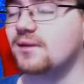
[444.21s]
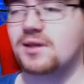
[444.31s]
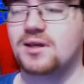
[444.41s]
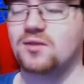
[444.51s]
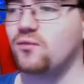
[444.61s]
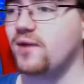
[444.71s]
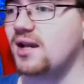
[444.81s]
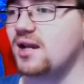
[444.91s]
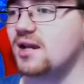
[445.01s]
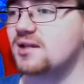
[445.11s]
You're
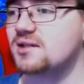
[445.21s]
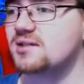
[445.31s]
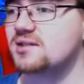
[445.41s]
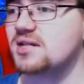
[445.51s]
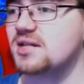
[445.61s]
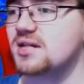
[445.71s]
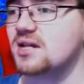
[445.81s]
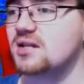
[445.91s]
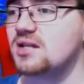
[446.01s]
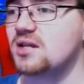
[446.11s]
crazy,
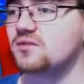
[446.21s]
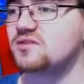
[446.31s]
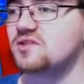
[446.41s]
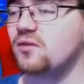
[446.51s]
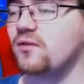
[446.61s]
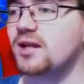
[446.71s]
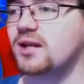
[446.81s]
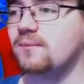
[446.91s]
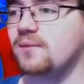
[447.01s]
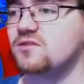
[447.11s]
Niels,
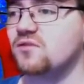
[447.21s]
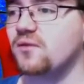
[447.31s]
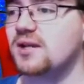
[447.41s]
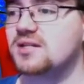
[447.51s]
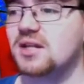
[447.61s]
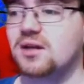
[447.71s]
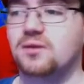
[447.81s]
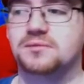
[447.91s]
already. Yes, crazy, Niels.